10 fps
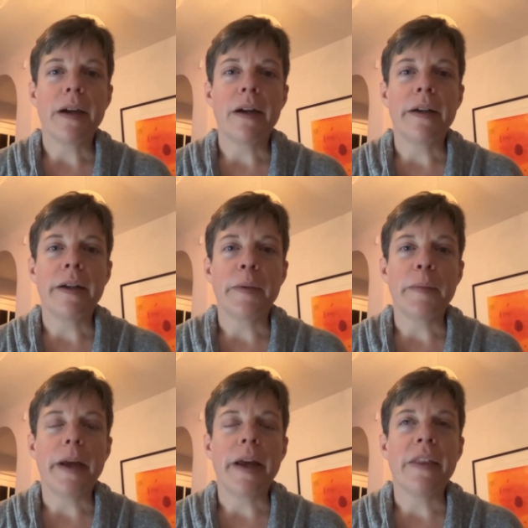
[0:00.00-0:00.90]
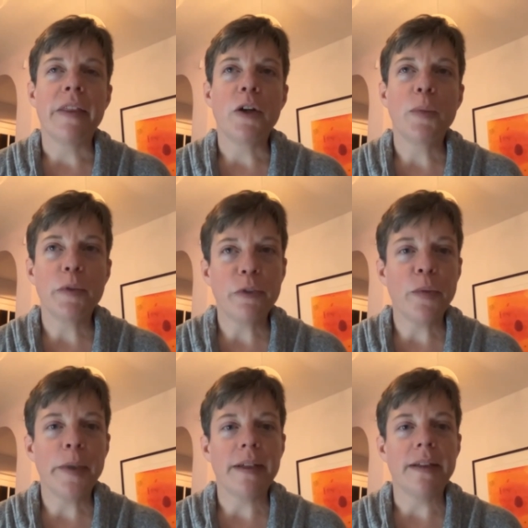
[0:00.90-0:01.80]
um, and the
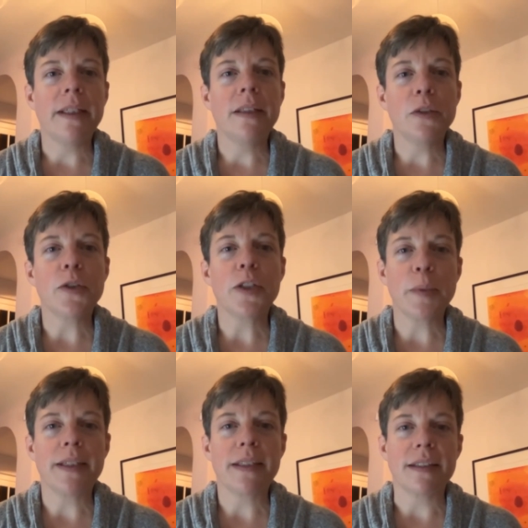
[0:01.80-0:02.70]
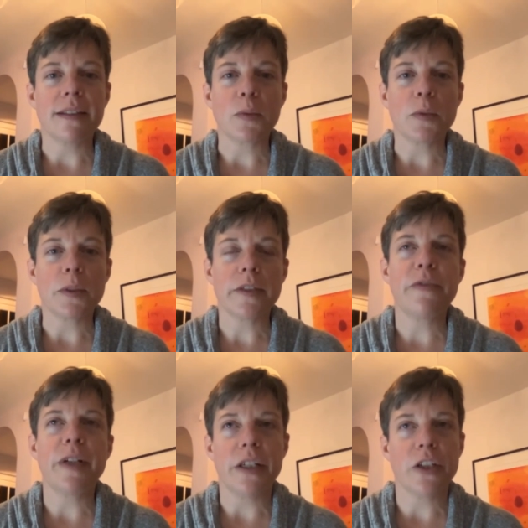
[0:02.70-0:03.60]
homophobia in those spaces was
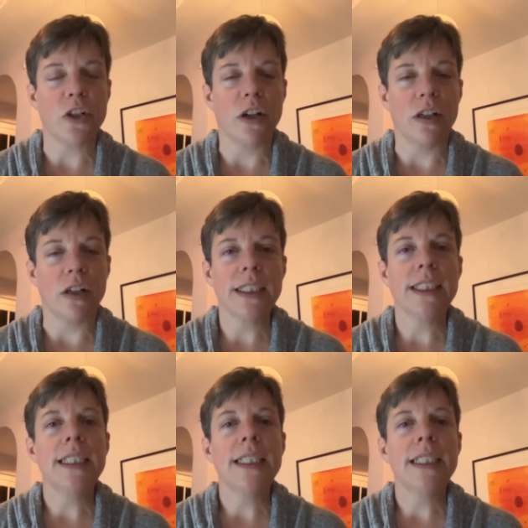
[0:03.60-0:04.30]
very strong.